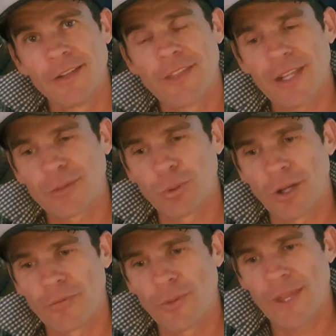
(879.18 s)
That's what
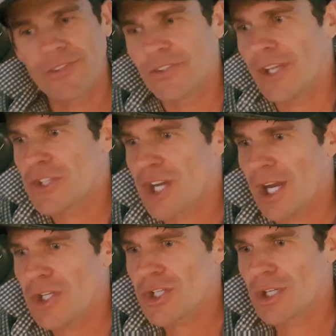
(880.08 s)
I feel. That's his
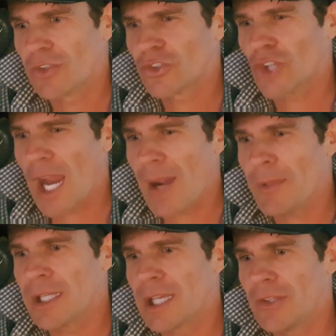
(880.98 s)
education. Because how
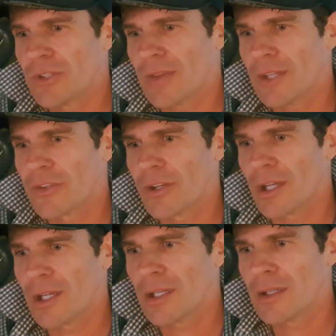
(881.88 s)
many kids out there
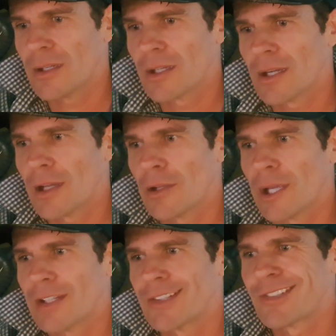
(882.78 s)
today are
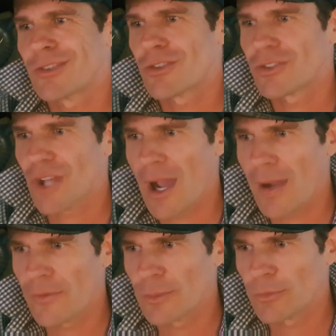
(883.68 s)
like
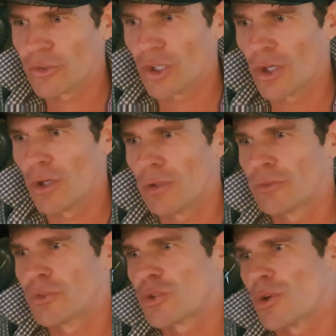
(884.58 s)
starving
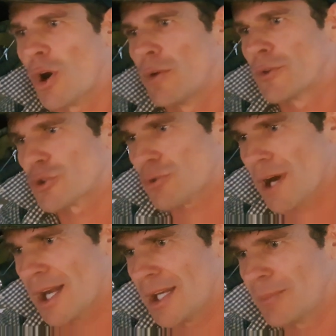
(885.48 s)
themselves,
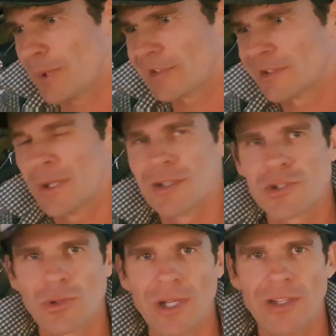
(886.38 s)
overtraining, busting up their
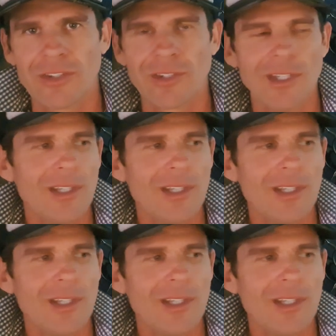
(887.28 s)
joints,